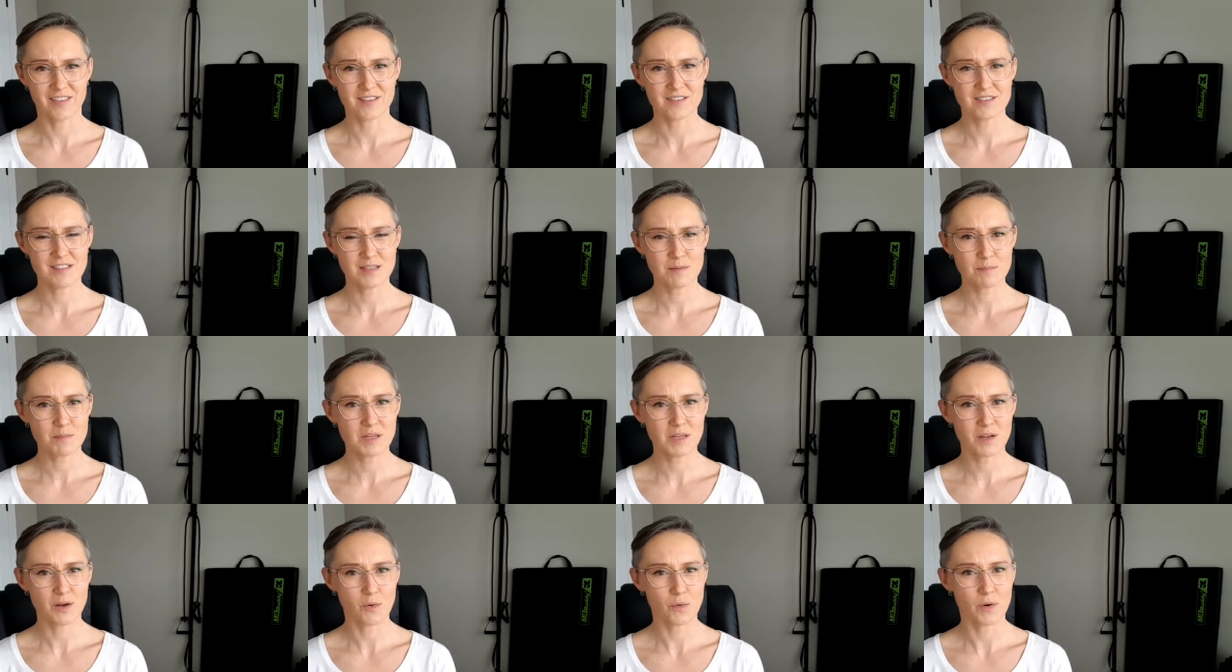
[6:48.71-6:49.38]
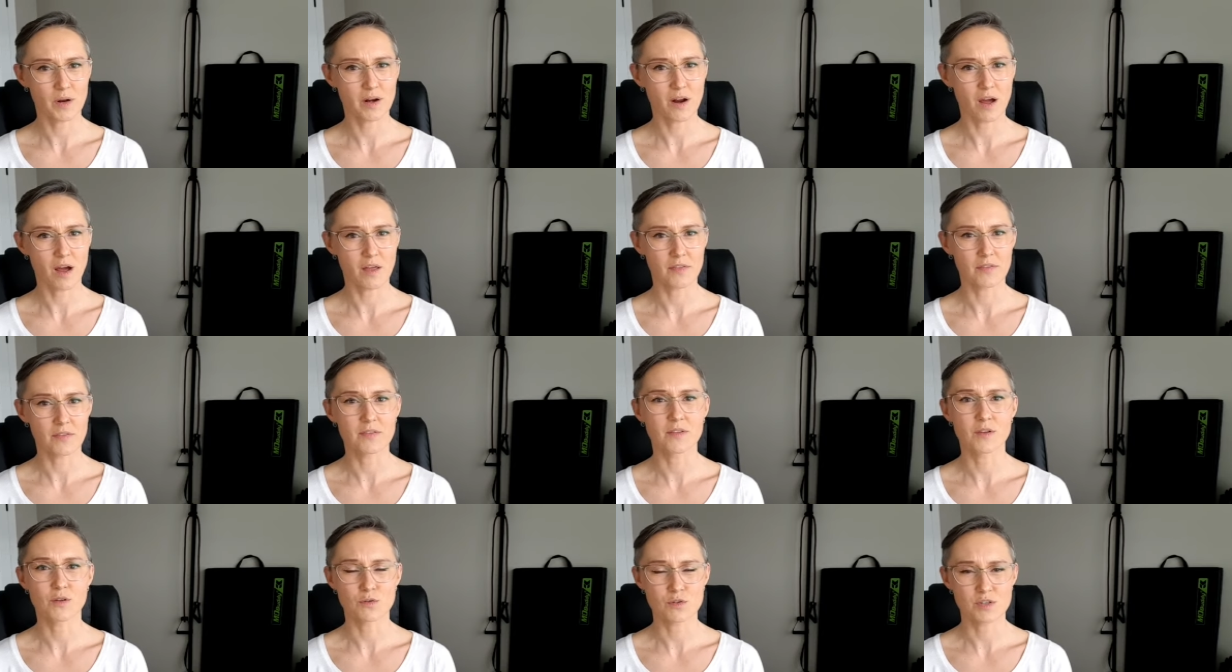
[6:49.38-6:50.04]
there's something going on,
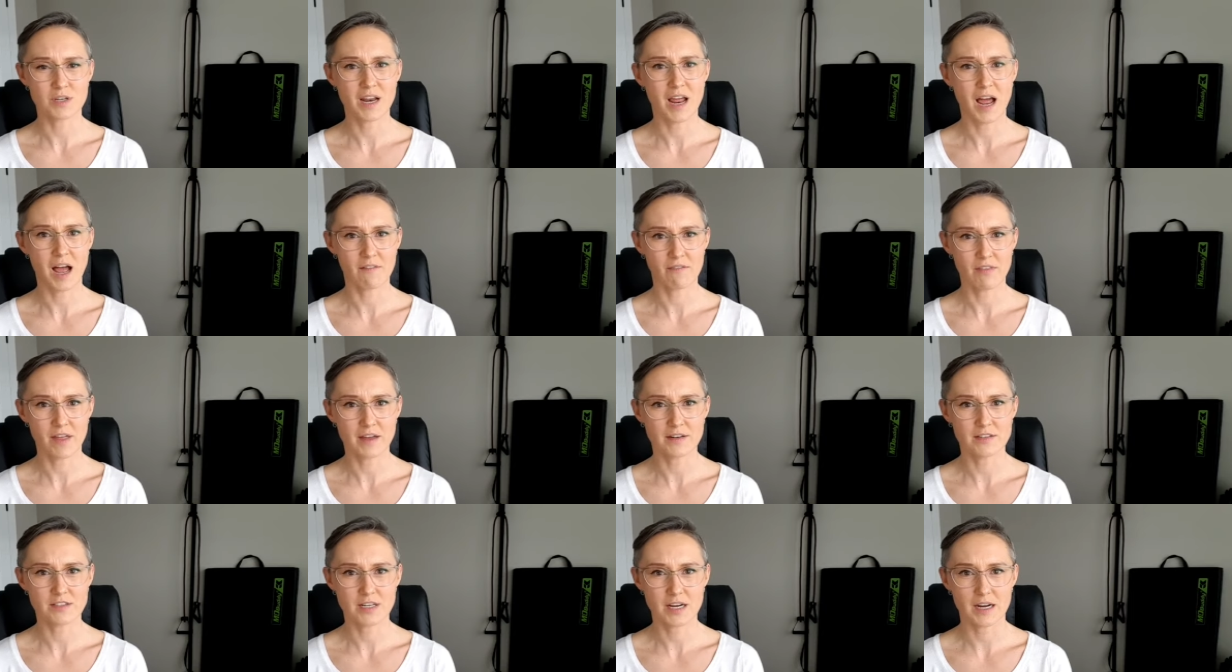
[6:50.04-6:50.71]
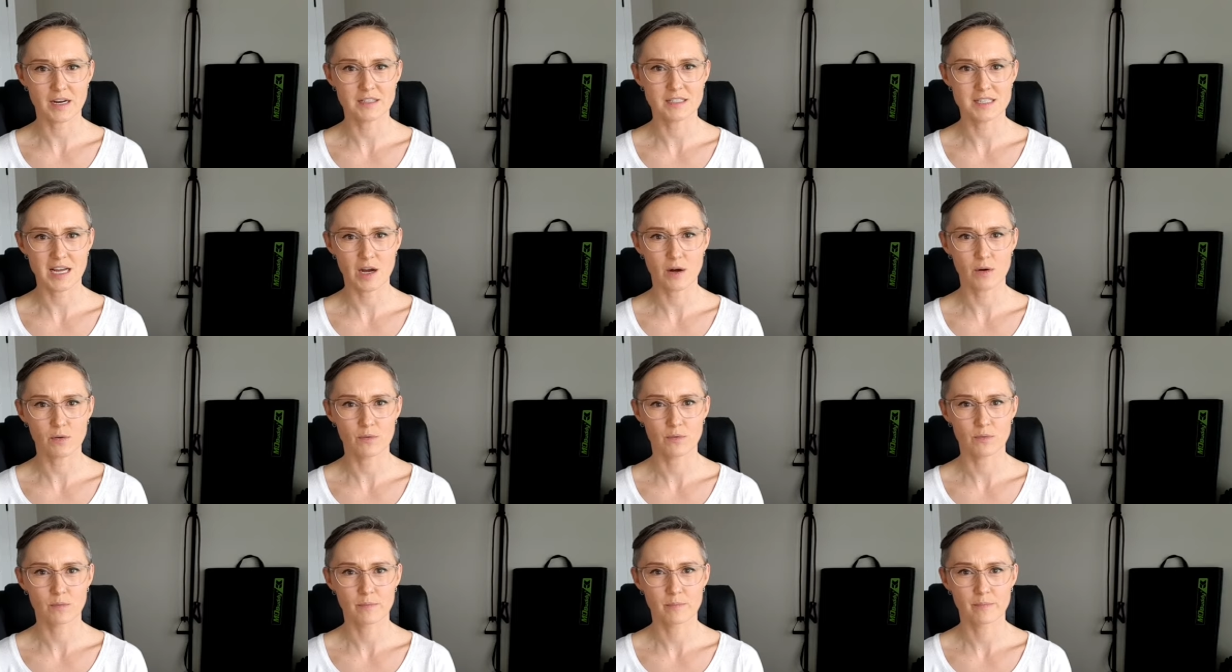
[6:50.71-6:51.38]
you should have that checked
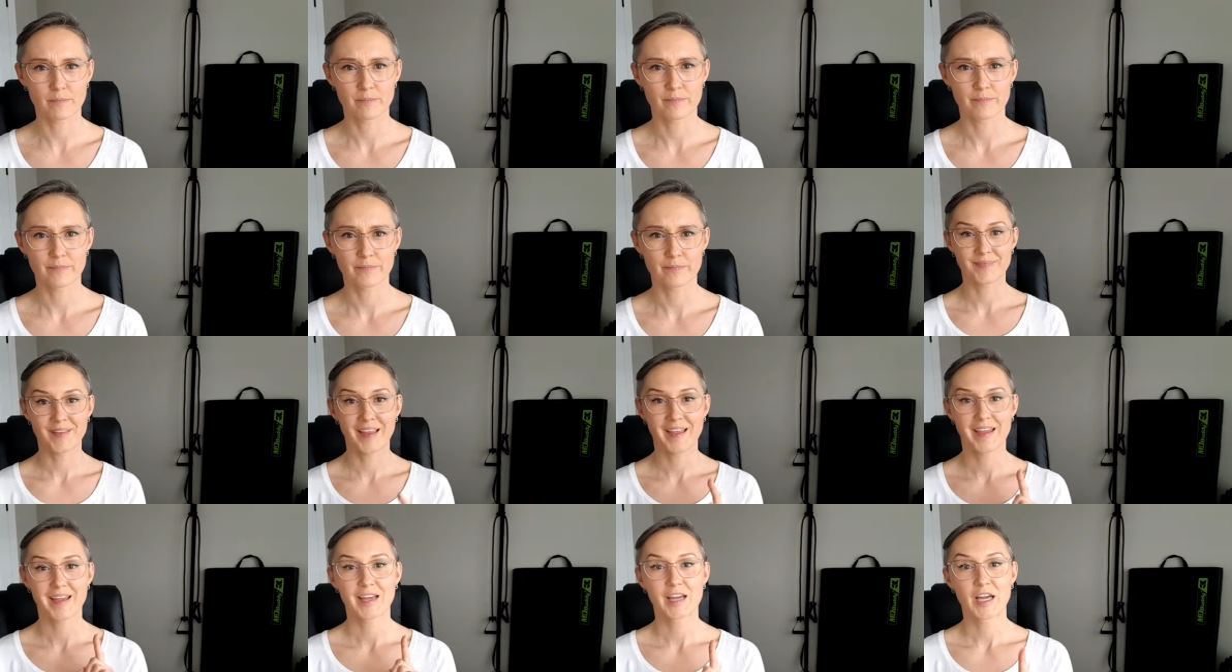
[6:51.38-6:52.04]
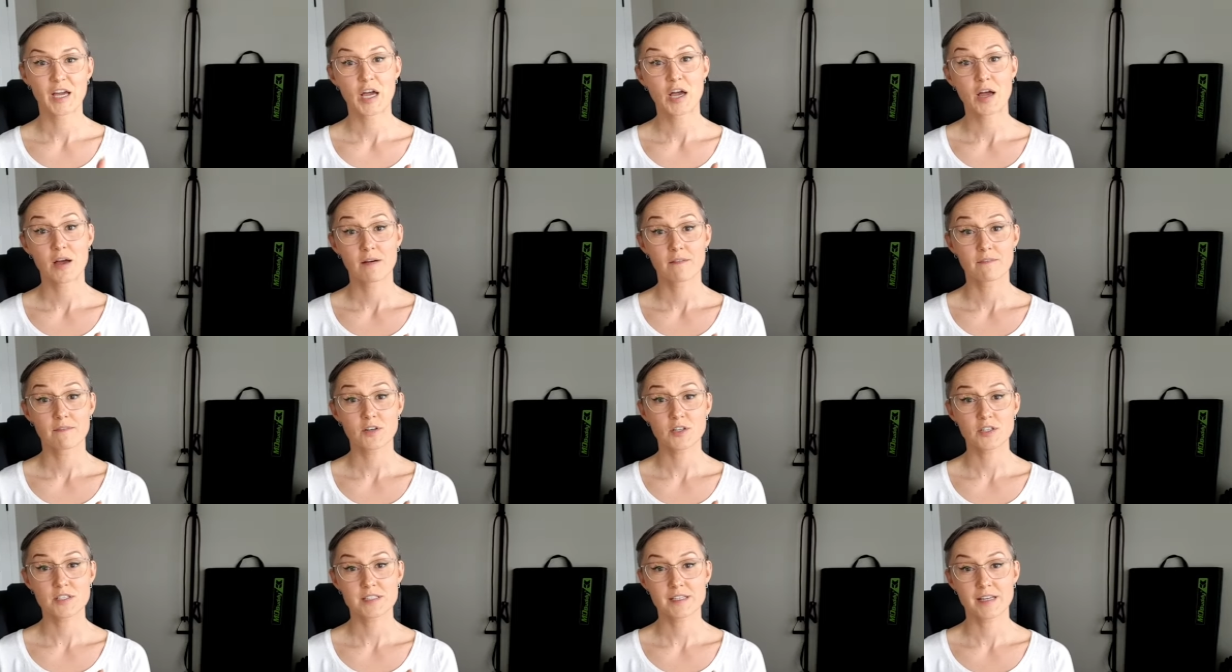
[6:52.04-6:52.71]
out.
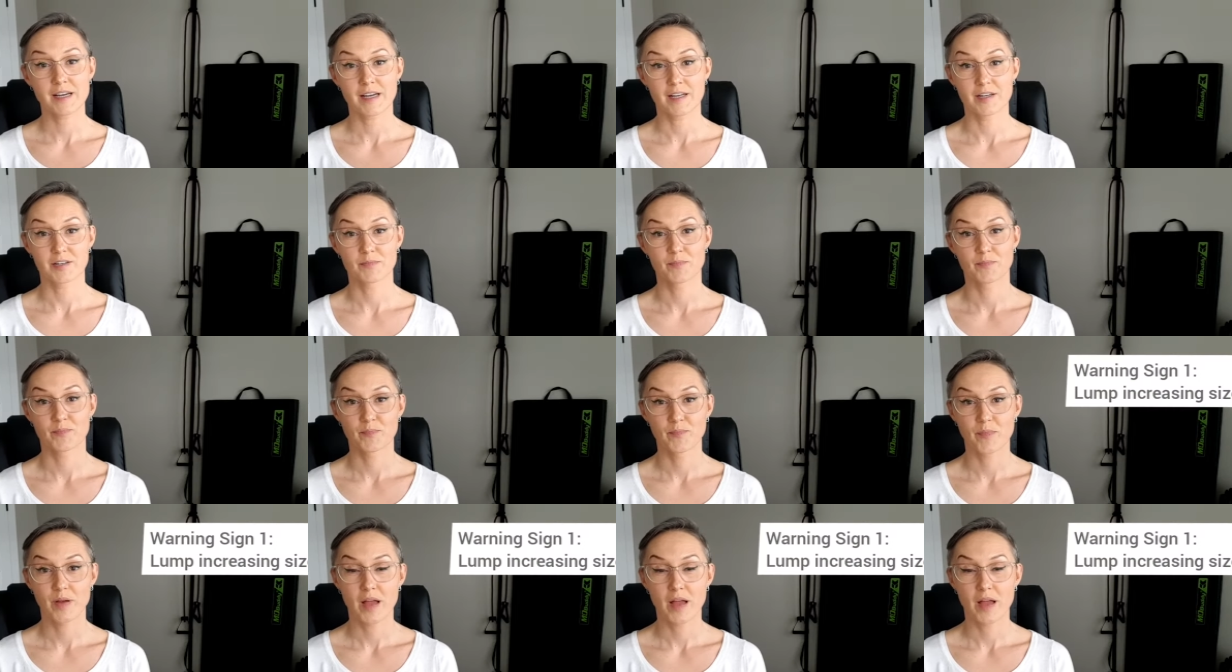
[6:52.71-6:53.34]
First sign,